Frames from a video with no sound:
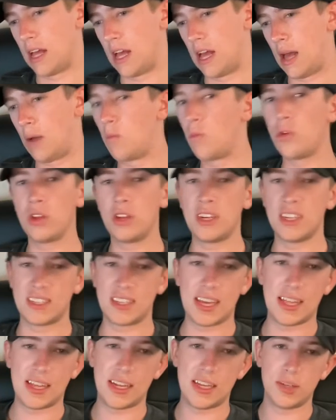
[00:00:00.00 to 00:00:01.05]
I'm willing to
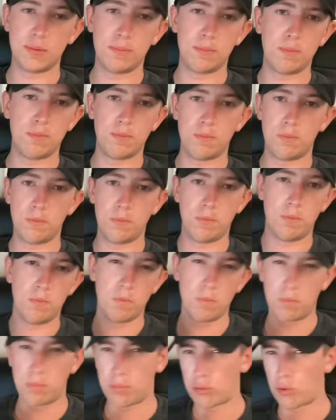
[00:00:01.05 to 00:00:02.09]
say that he's
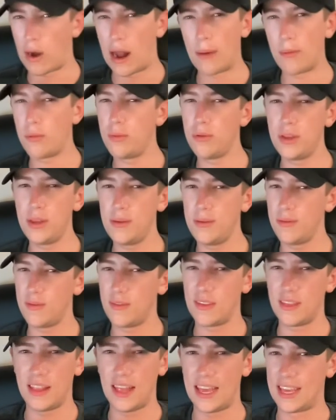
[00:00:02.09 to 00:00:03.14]
probably
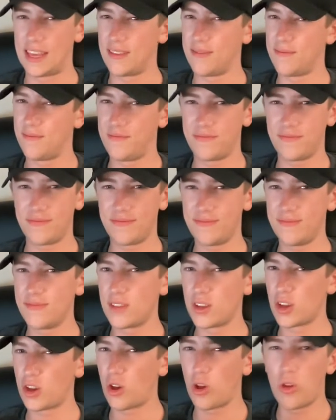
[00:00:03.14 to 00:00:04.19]

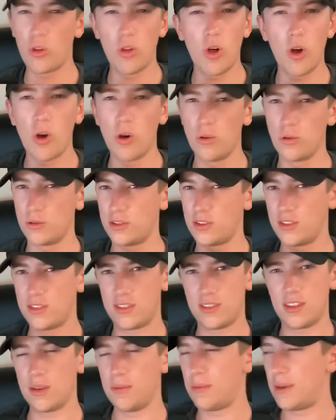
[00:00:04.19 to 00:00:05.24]
close
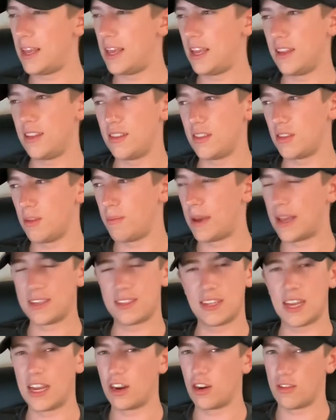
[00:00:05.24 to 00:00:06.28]
to being the best
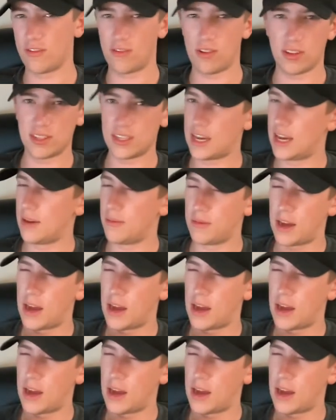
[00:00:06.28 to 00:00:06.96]
Tiger of all time.